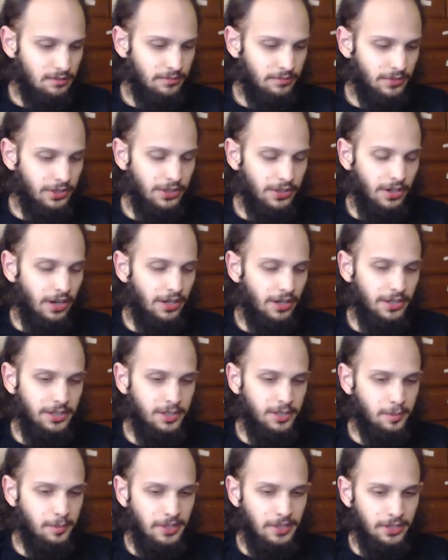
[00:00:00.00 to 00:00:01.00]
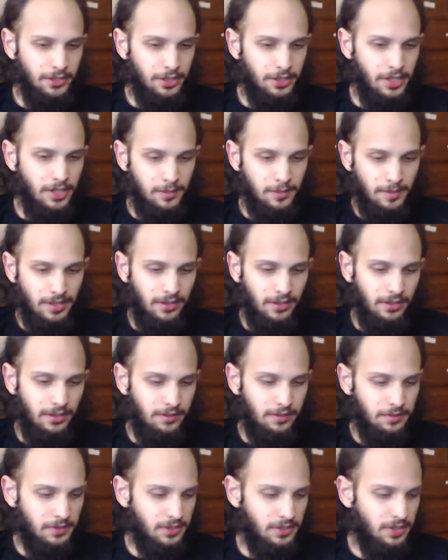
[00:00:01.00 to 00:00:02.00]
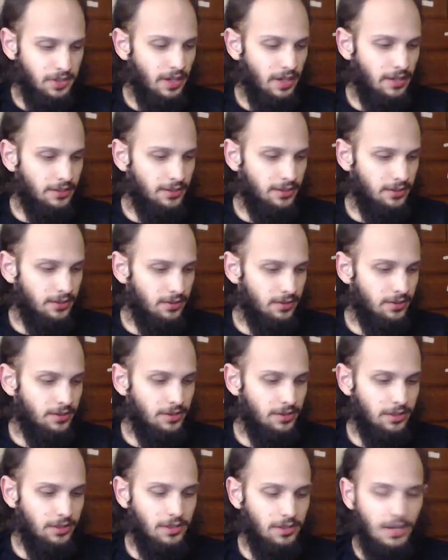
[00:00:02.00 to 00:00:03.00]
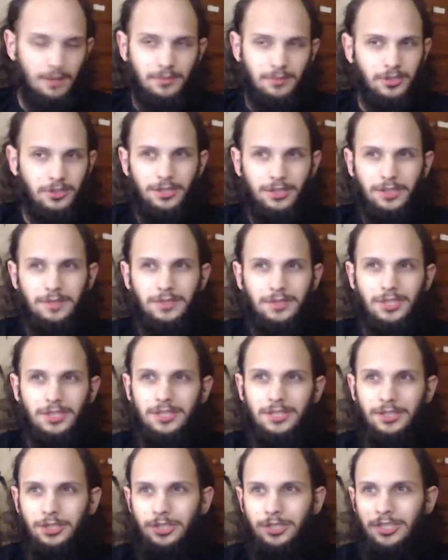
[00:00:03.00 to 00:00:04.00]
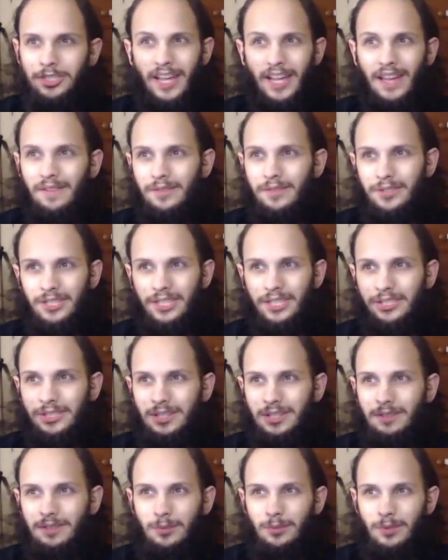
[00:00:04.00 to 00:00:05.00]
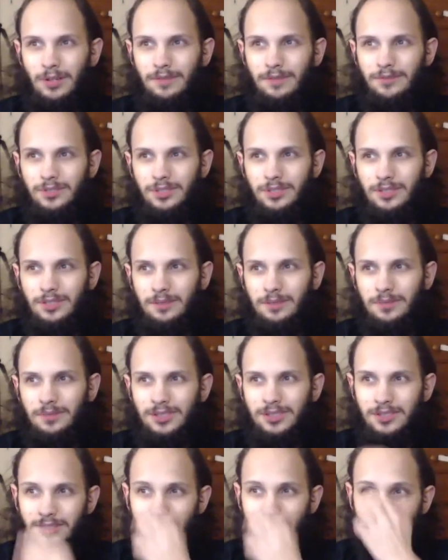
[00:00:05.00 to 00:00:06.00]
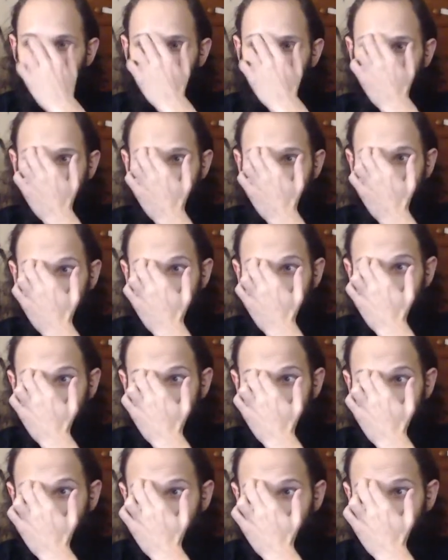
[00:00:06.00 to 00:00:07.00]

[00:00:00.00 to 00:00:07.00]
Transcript: Curare is being chased by the League of Assassins. I'm sure you've seen this shit advertised everywhere. I'm seeing it in all kinds of books.